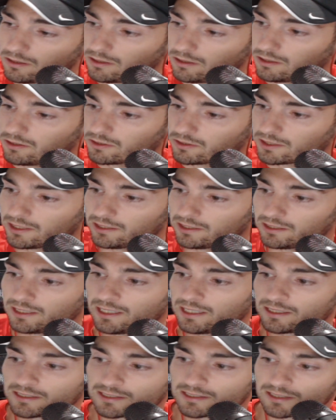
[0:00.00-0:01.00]
Okay,
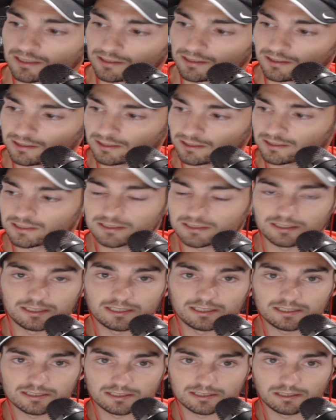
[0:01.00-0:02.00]
next, this
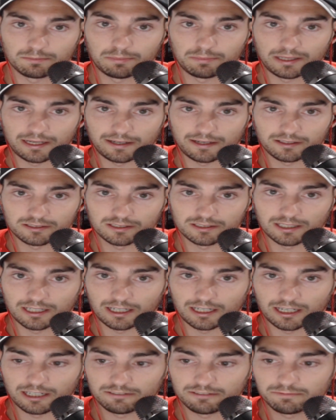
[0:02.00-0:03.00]
is the paddle
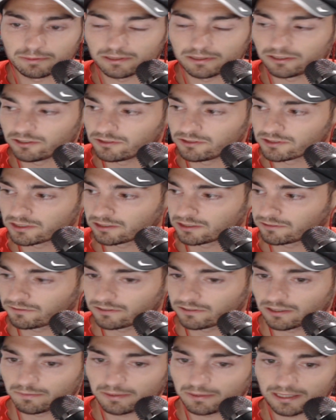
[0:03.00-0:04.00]
I've been using for
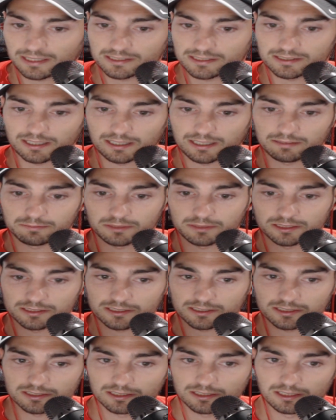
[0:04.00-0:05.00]
the past 8
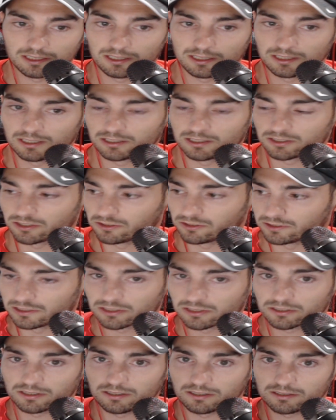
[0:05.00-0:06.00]
months. So it's
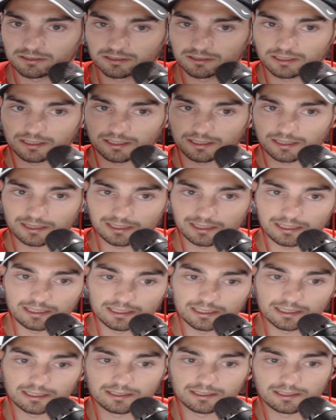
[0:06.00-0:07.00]
called
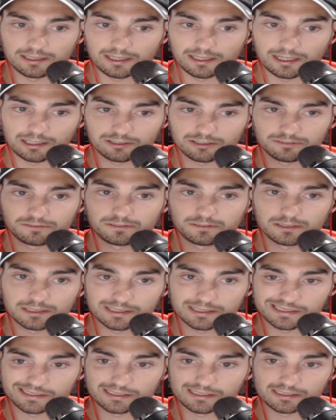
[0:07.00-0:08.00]
the Alpha
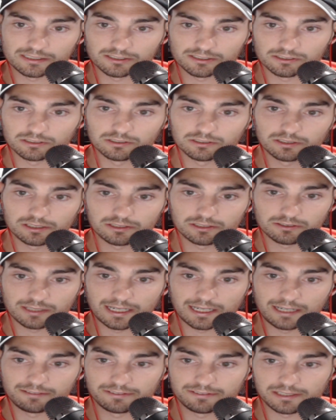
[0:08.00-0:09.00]
Zero
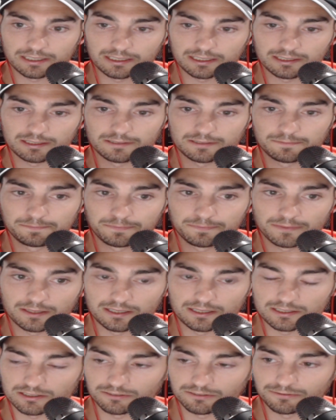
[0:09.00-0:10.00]
Gravity.
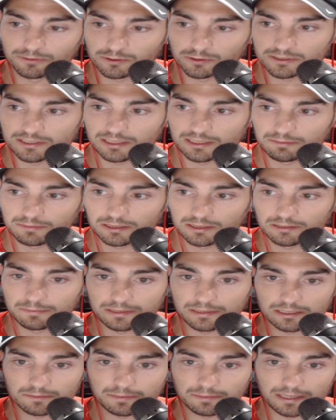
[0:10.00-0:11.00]
It's a 14
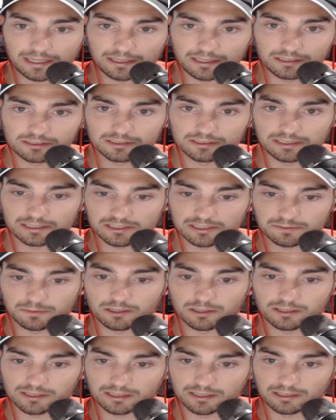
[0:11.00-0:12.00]
millimeter paddle, and it's
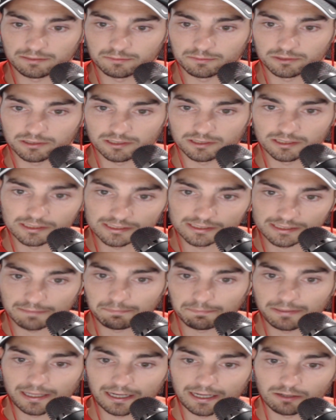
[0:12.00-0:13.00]
marketed more as a
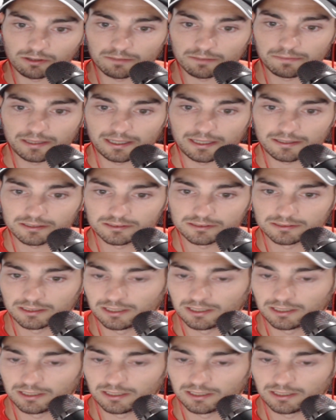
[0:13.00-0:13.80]
power paddle.